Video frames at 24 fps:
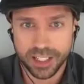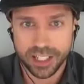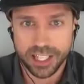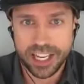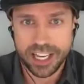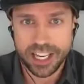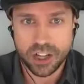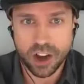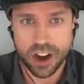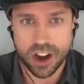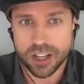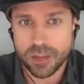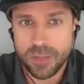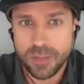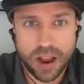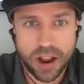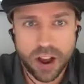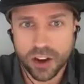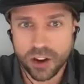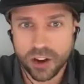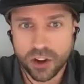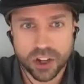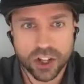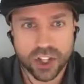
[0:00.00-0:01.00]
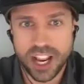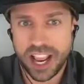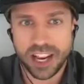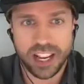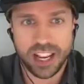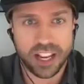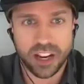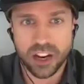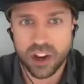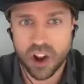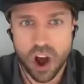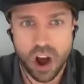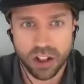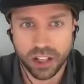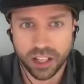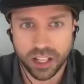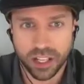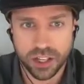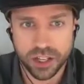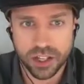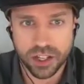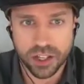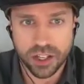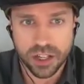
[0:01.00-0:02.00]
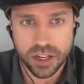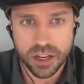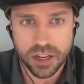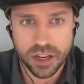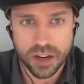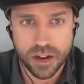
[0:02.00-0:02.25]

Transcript: He talked about understanding and knowledge.